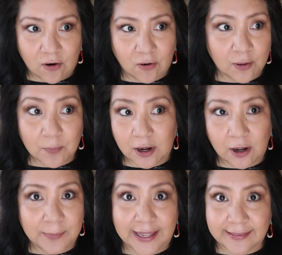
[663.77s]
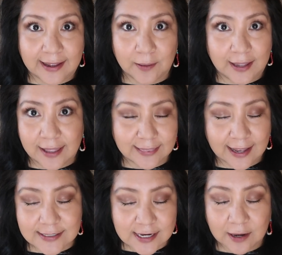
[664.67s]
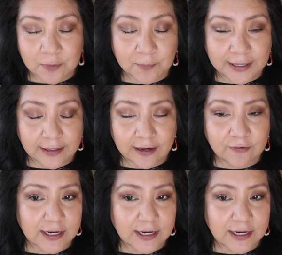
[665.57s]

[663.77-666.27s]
or a mom at that at that time of my life.